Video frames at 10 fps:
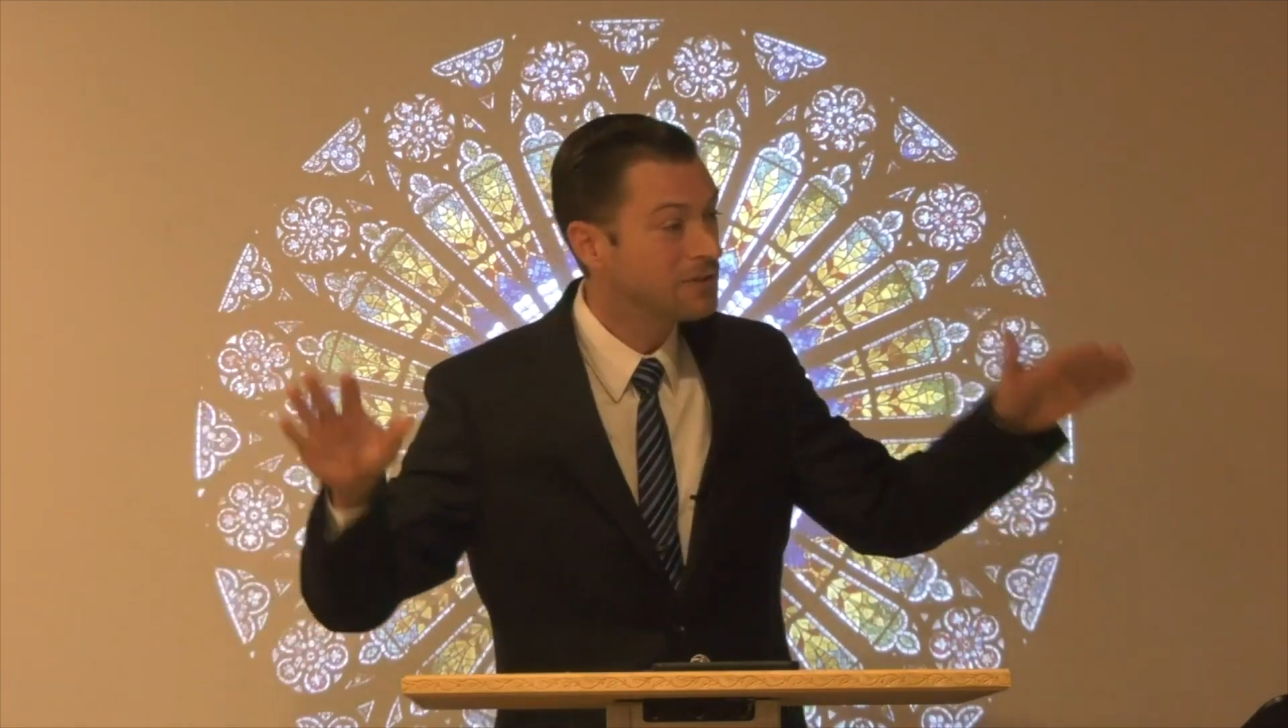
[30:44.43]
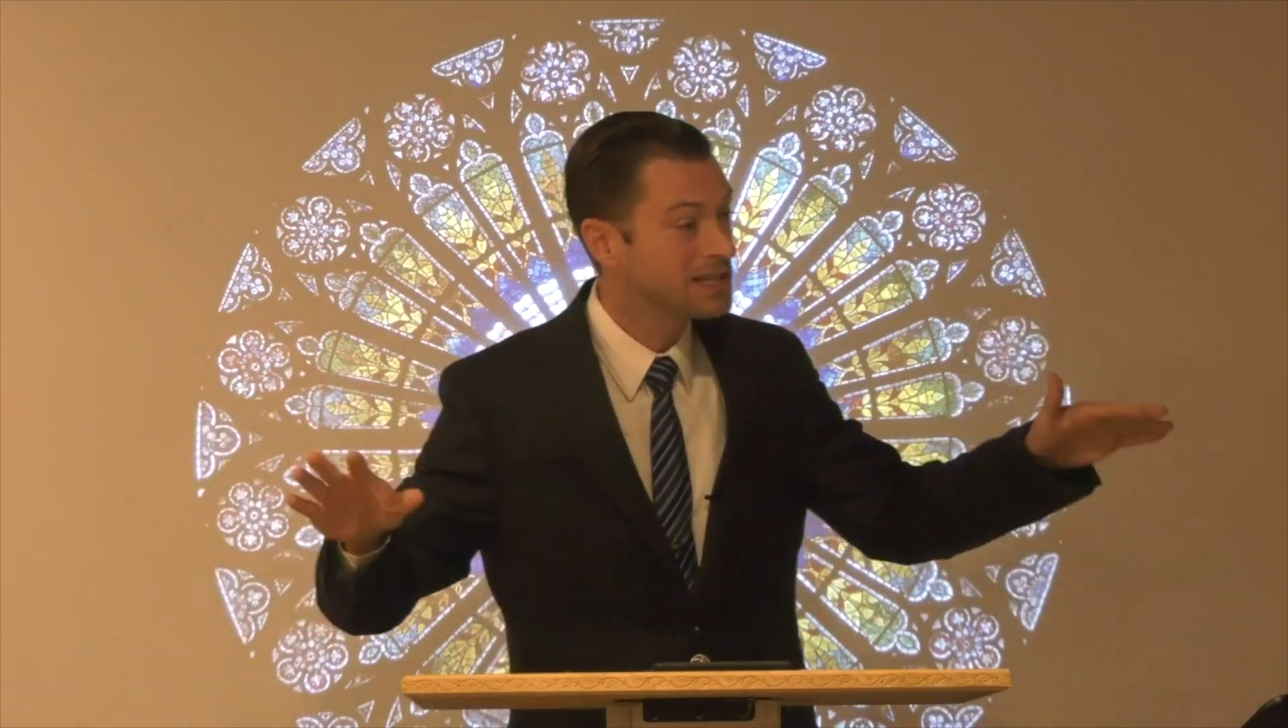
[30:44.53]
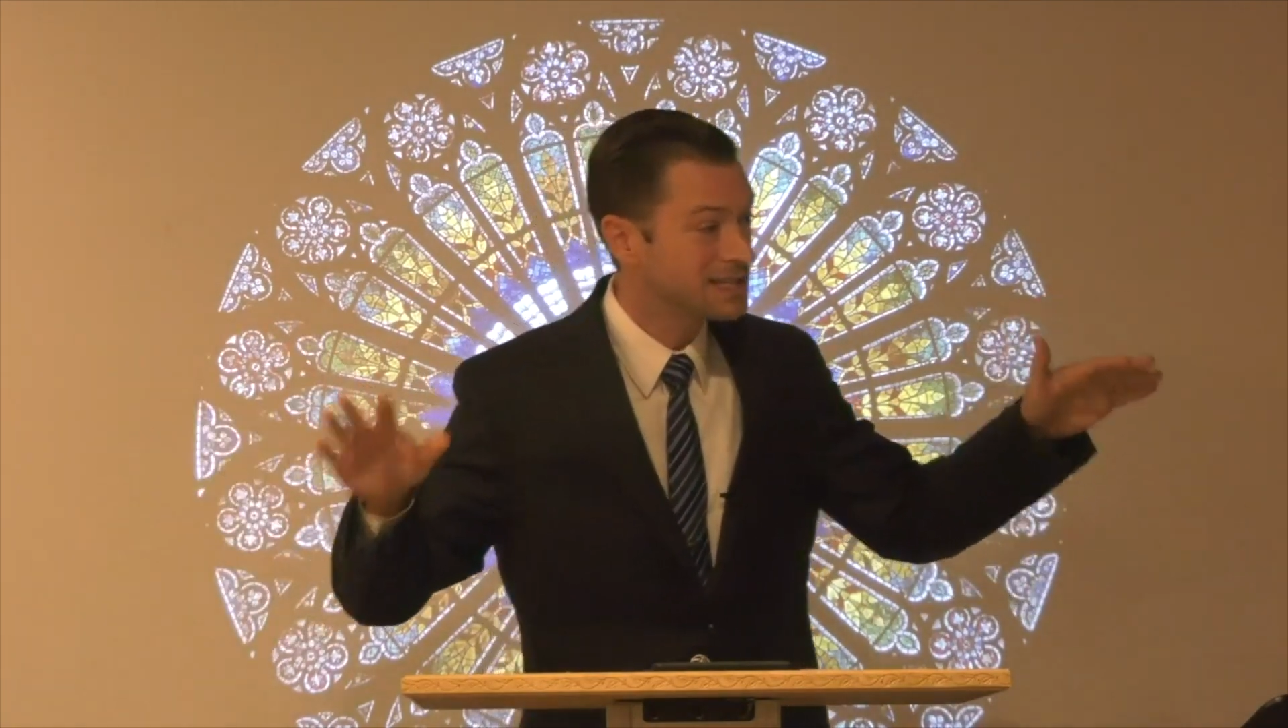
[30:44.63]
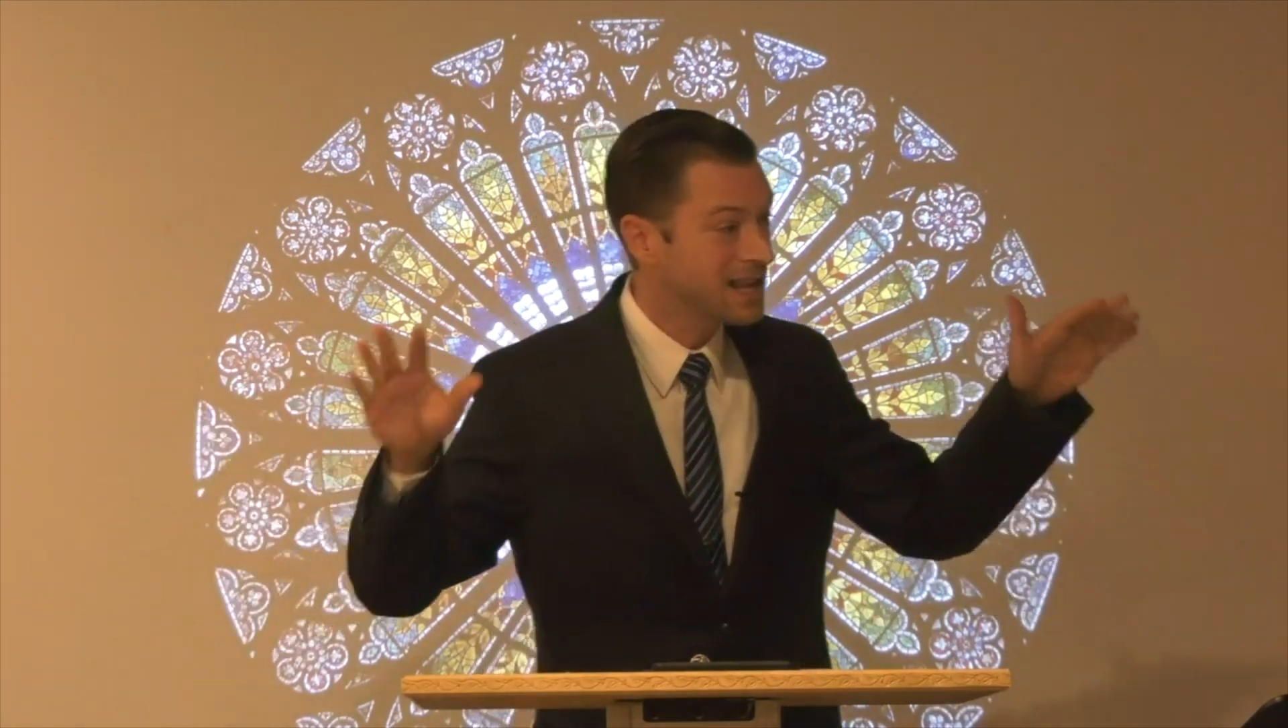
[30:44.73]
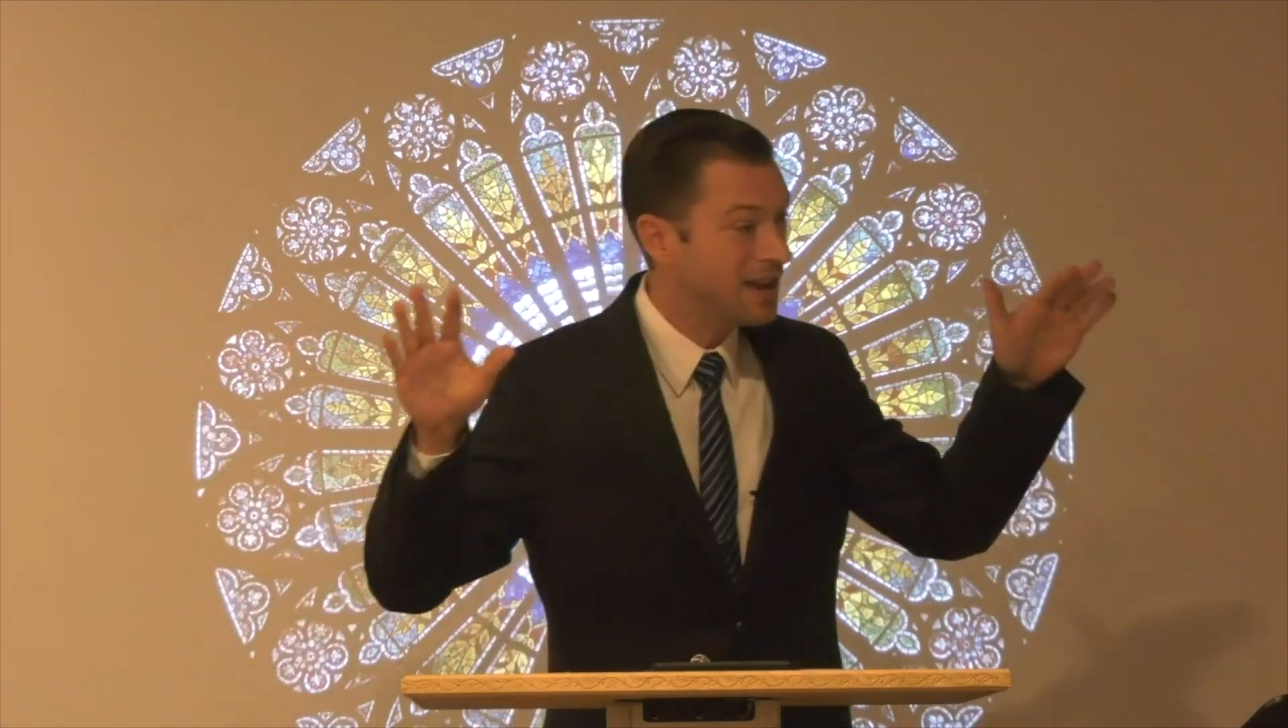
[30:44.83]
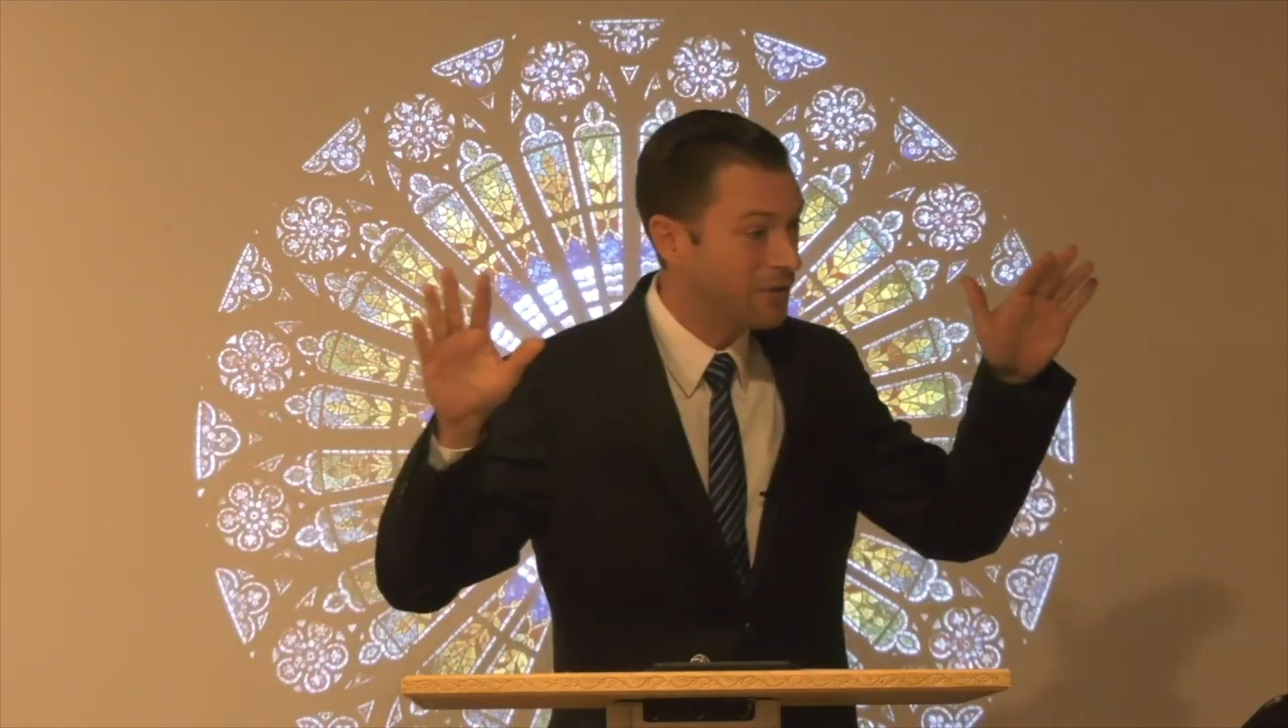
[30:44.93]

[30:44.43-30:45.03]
this life